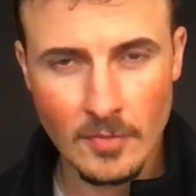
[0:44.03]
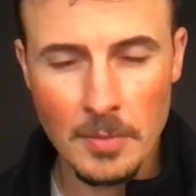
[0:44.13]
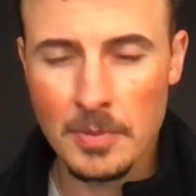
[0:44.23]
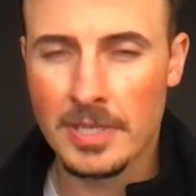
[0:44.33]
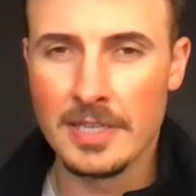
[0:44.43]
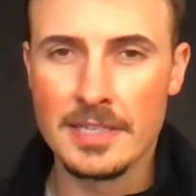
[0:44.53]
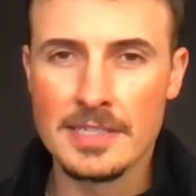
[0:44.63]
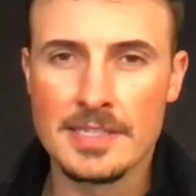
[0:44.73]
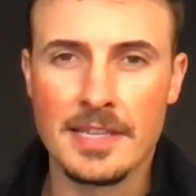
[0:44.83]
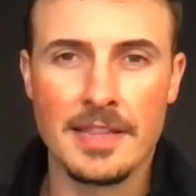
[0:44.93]

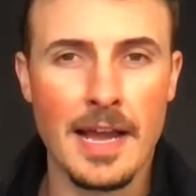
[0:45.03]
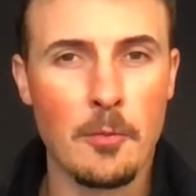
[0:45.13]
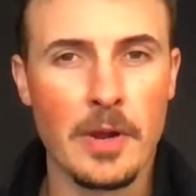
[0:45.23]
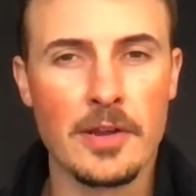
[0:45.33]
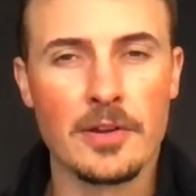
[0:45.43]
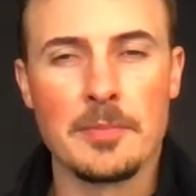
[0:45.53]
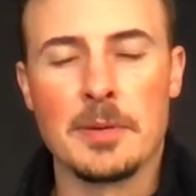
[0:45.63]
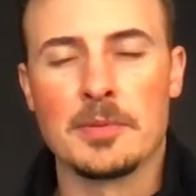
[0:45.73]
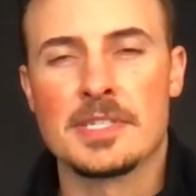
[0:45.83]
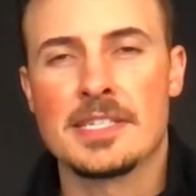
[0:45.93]
because that way you're going to be
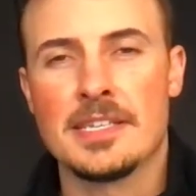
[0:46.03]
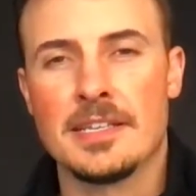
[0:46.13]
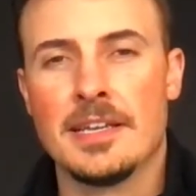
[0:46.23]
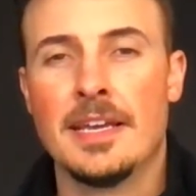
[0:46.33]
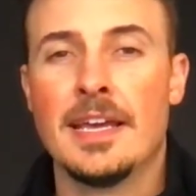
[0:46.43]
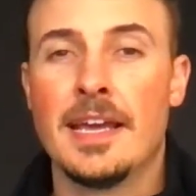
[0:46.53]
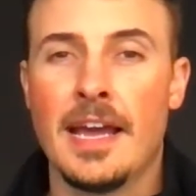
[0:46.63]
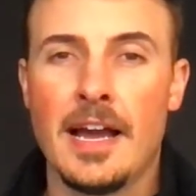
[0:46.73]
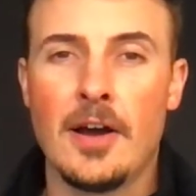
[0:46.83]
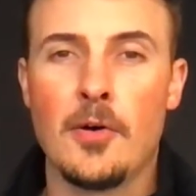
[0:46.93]
able to see
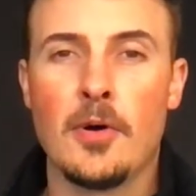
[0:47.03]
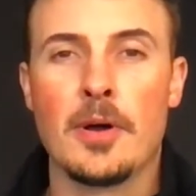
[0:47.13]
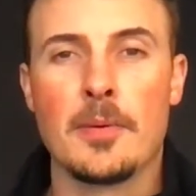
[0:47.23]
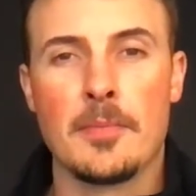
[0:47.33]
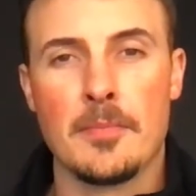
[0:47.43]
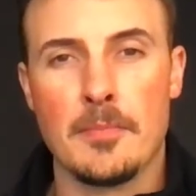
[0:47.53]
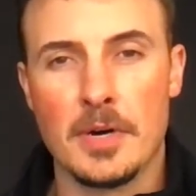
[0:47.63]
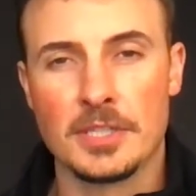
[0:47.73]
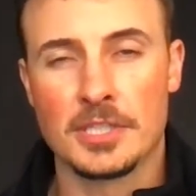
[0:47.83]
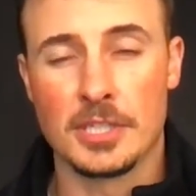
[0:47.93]
how
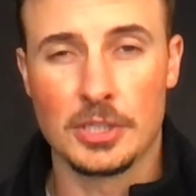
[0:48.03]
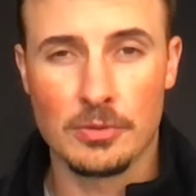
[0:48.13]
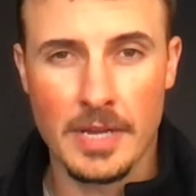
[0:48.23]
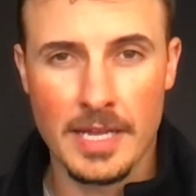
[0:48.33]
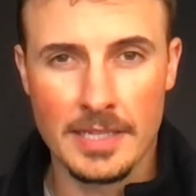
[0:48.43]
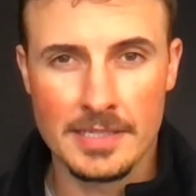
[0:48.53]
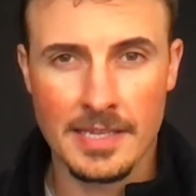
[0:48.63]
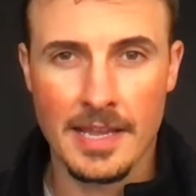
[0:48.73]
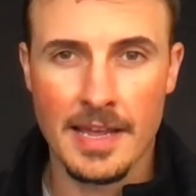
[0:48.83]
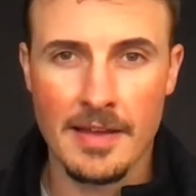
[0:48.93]
much the shreds
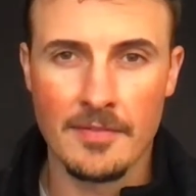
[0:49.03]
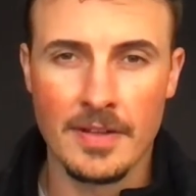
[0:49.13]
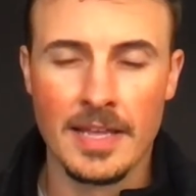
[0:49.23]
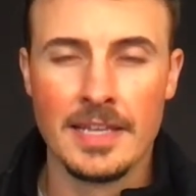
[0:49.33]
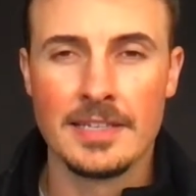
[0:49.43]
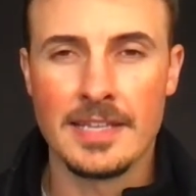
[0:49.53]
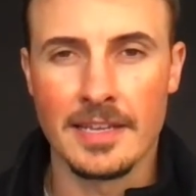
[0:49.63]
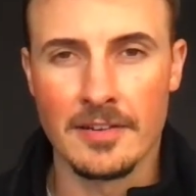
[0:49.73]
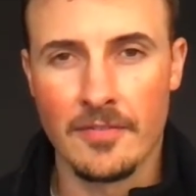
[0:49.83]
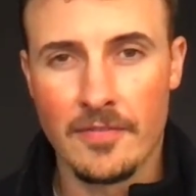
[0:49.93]
have
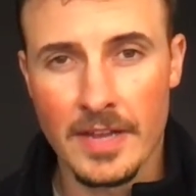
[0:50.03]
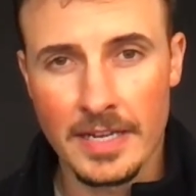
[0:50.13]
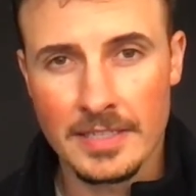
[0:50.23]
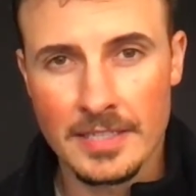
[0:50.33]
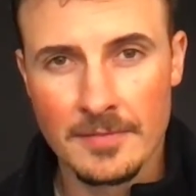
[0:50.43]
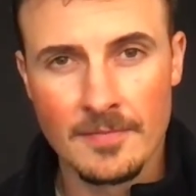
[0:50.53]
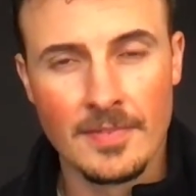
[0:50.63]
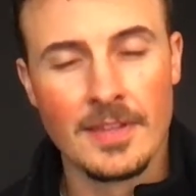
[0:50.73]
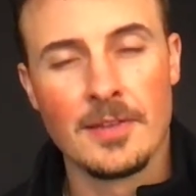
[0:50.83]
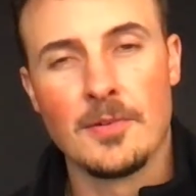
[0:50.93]
taken effect
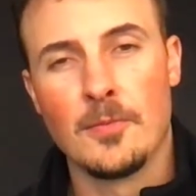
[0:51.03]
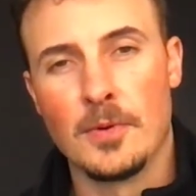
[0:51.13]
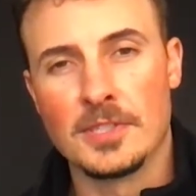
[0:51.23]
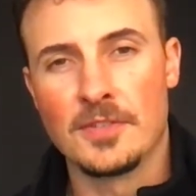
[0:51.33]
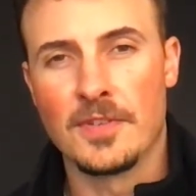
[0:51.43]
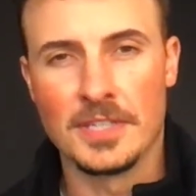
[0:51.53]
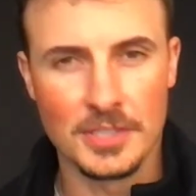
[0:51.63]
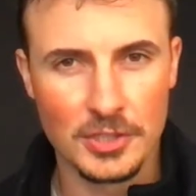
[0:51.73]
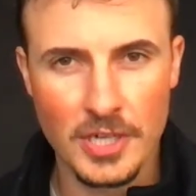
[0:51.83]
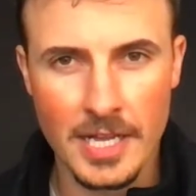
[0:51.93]
once you finish
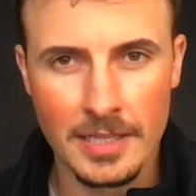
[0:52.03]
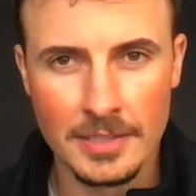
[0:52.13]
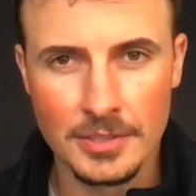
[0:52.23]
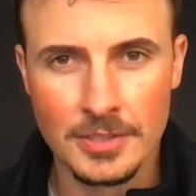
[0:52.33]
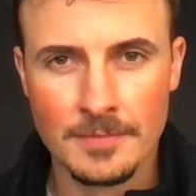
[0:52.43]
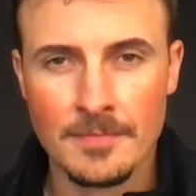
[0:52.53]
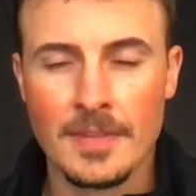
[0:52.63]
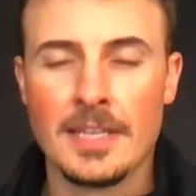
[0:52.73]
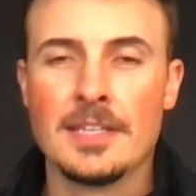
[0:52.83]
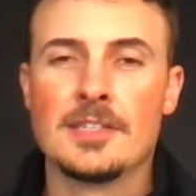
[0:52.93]
the challenge.
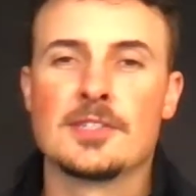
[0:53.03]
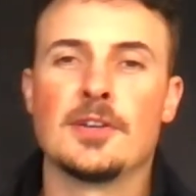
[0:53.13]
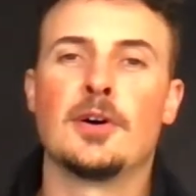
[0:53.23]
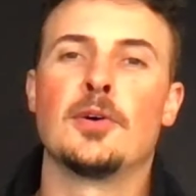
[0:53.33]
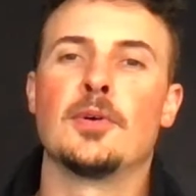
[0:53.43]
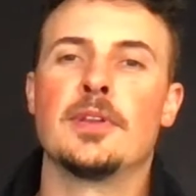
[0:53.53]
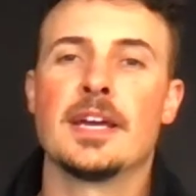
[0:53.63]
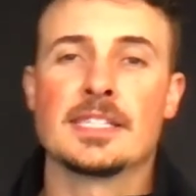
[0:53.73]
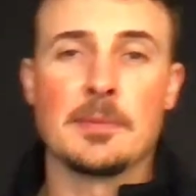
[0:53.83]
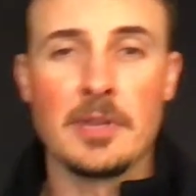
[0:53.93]
So
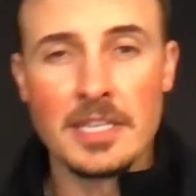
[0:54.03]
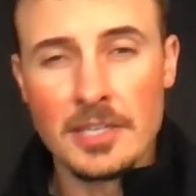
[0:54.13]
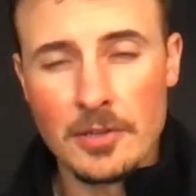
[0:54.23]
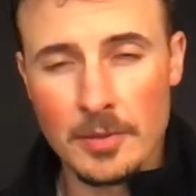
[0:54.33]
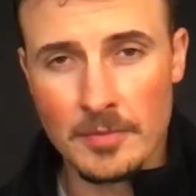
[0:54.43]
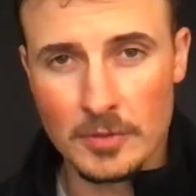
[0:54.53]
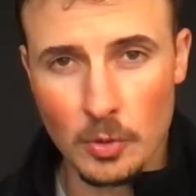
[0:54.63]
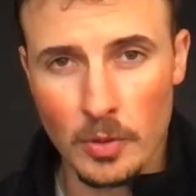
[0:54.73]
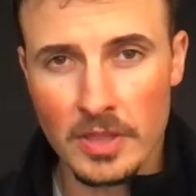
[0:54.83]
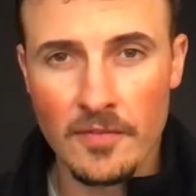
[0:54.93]
next I'm going to need you to
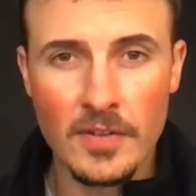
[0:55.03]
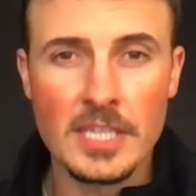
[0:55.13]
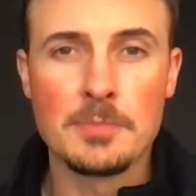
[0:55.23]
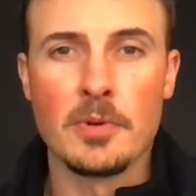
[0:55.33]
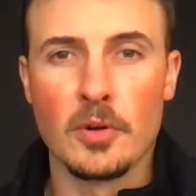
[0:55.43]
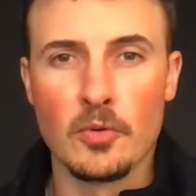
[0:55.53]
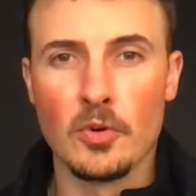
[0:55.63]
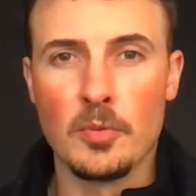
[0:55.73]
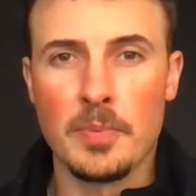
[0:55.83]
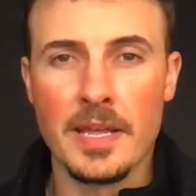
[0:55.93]
join the Facebook
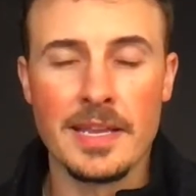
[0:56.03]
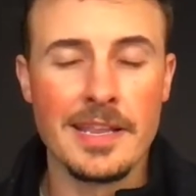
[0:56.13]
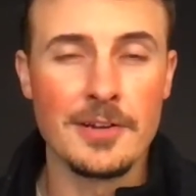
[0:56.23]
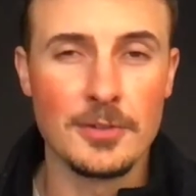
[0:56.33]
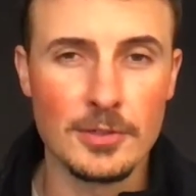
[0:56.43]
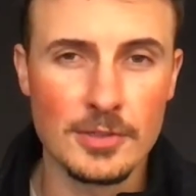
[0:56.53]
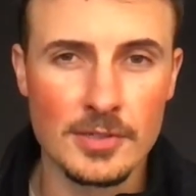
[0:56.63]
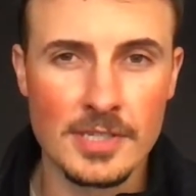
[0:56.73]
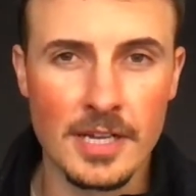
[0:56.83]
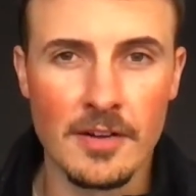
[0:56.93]
group and introduce
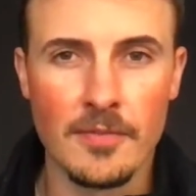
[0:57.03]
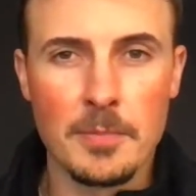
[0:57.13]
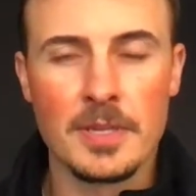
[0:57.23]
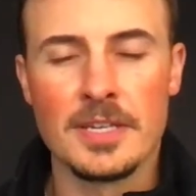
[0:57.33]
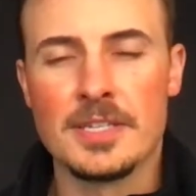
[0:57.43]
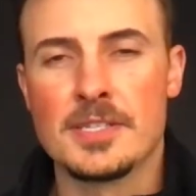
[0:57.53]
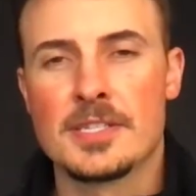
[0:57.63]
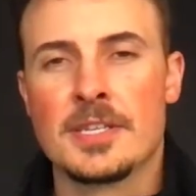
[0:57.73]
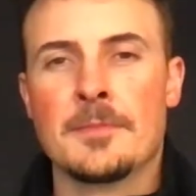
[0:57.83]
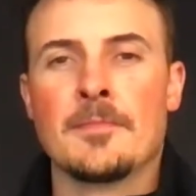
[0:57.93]
yourself because